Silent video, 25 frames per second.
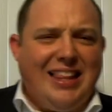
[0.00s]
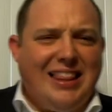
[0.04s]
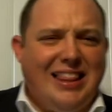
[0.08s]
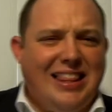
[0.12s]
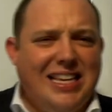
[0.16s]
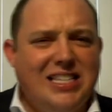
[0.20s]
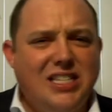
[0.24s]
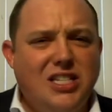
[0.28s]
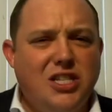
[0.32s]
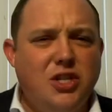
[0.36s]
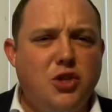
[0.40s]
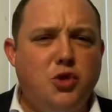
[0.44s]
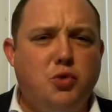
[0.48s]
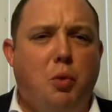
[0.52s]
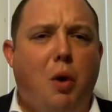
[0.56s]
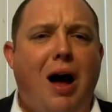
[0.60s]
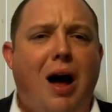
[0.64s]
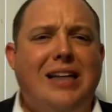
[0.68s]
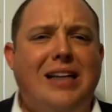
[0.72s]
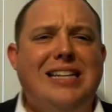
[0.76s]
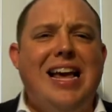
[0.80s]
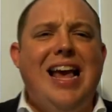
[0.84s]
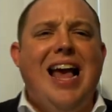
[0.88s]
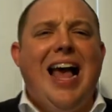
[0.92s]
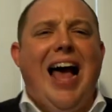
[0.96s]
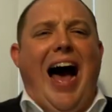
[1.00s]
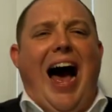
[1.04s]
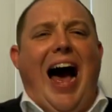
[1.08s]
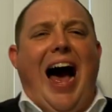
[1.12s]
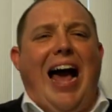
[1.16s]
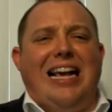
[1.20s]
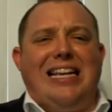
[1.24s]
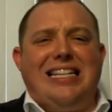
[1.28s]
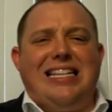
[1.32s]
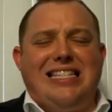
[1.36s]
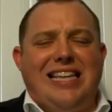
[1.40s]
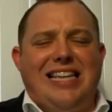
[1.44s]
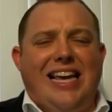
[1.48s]
This is what
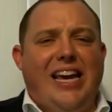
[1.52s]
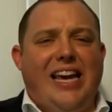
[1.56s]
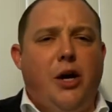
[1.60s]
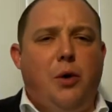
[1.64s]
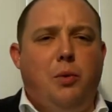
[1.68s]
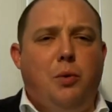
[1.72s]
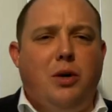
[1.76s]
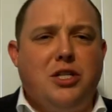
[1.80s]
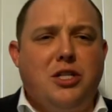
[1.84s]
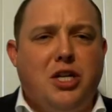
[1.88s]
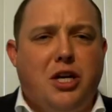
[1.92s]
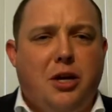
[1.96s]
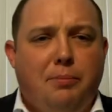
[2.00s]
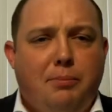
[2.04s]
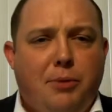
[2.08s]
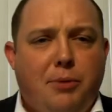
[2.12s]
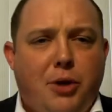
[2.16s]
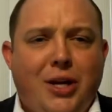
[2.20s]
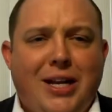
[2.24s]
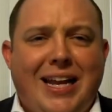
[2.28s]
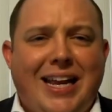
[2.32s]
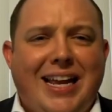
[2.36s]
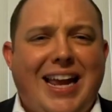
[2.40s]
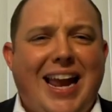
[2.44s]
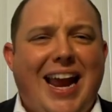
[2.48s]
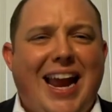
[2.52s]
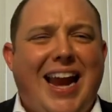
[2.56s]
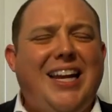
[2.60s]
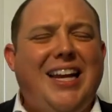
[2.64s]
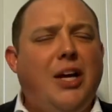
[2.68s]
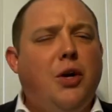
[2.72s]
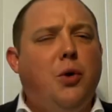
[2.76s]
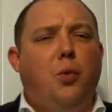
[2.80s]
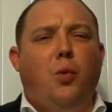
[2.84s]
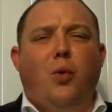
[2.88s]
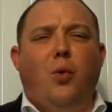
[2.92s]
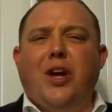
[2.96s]
Isaiah was communicating.